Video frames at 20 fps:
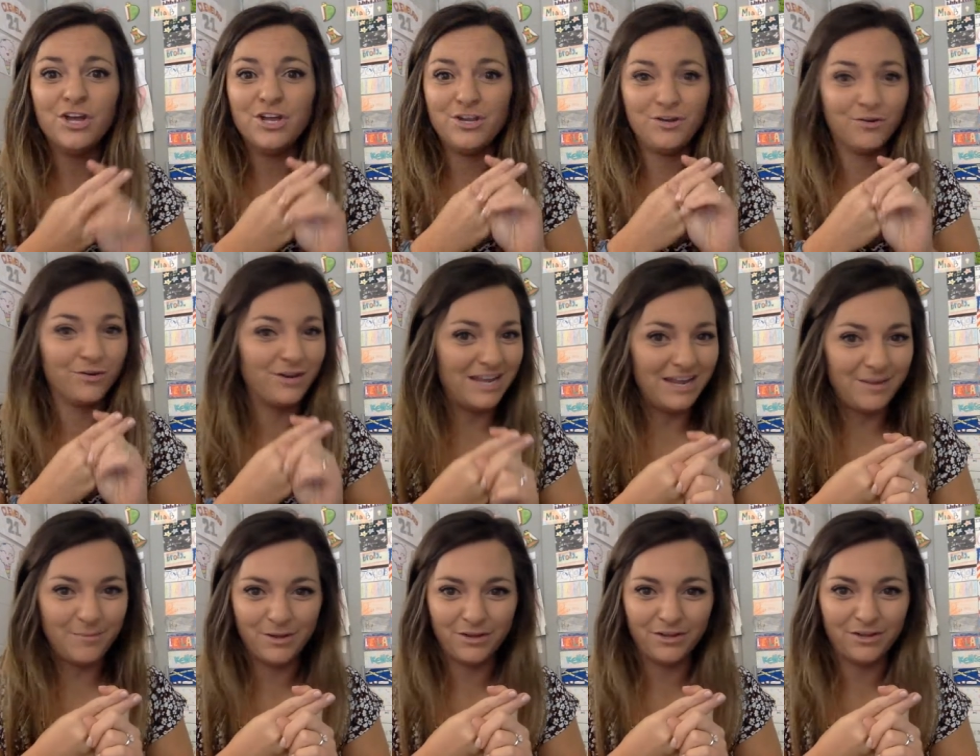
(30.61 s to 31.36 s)
You're
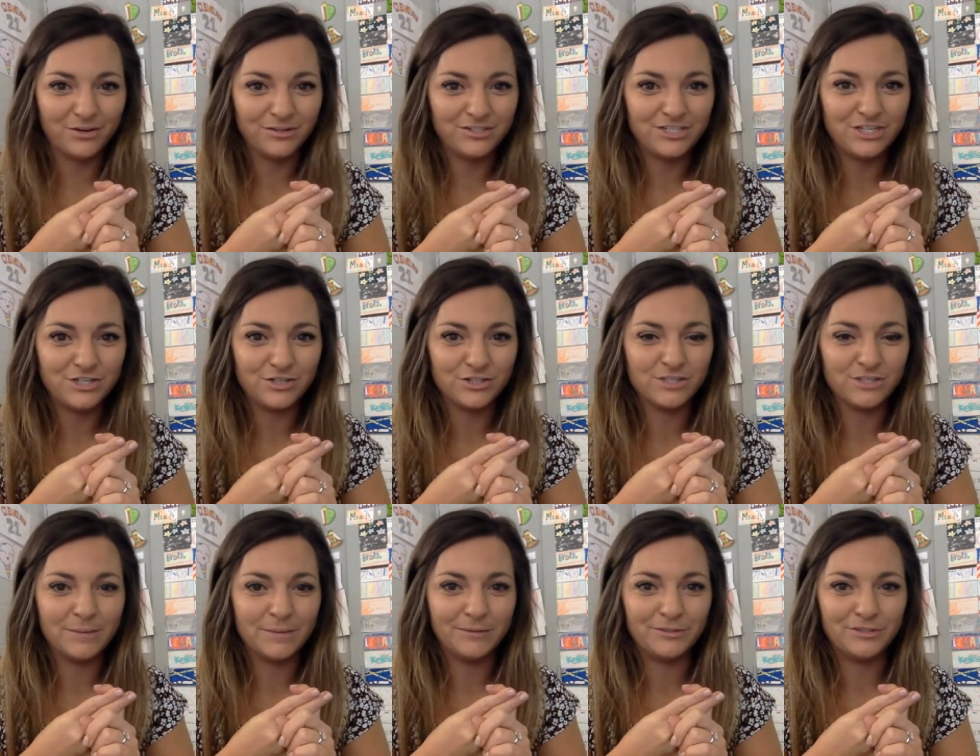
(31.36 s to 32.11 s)
emailing your
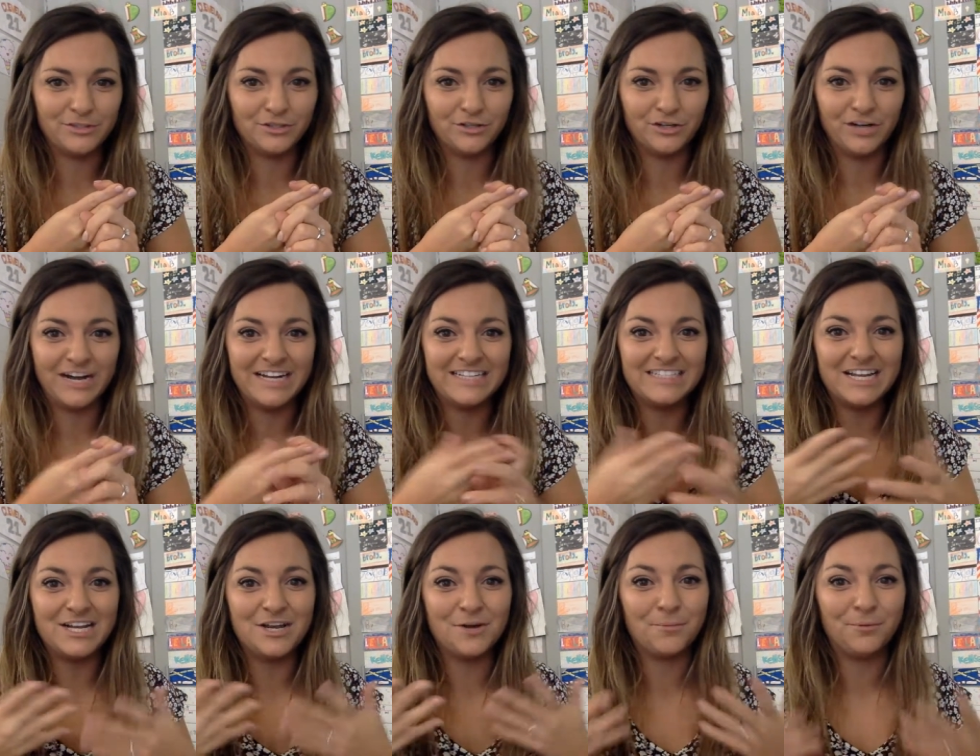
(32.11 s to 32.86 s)
teachers about your
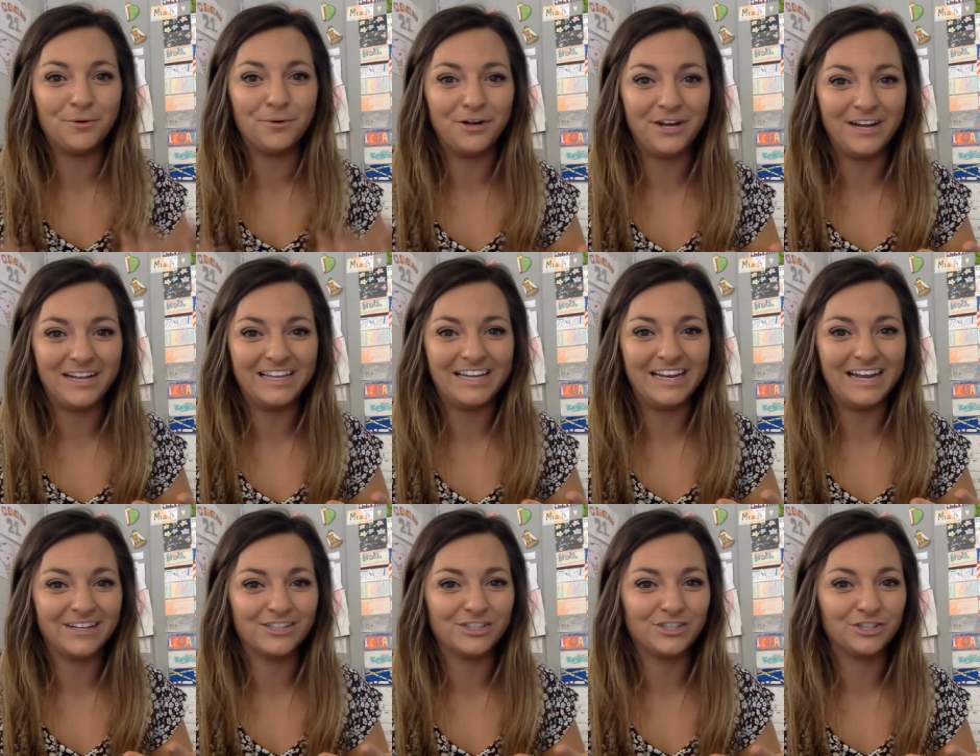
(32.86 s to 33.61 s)
grades, and you're putting in
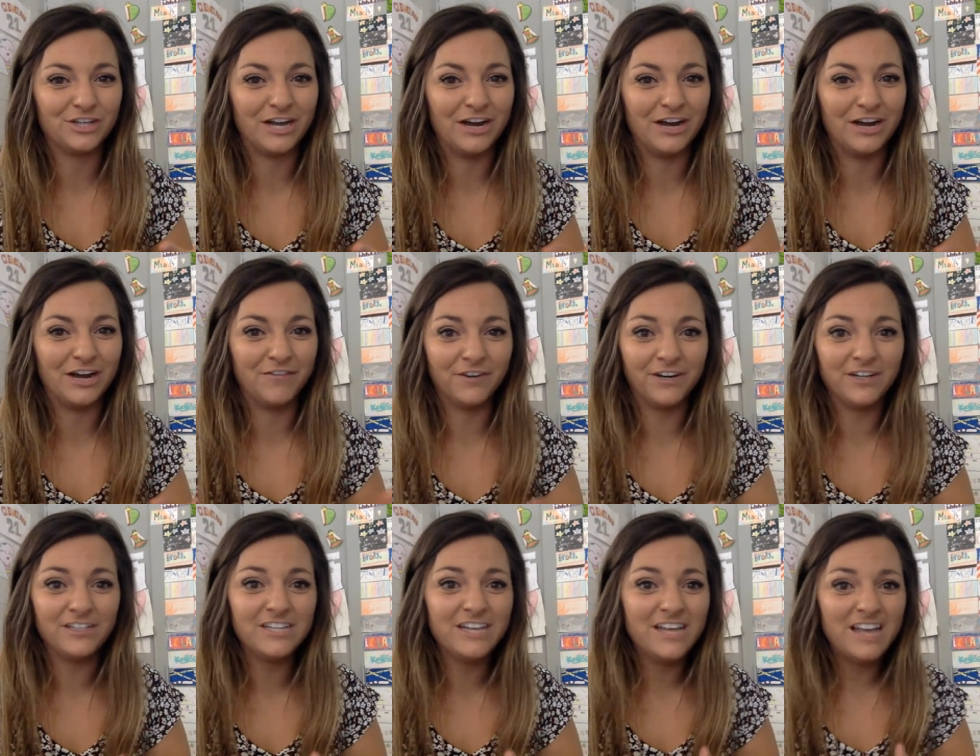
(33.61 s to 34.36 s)
that extra effort.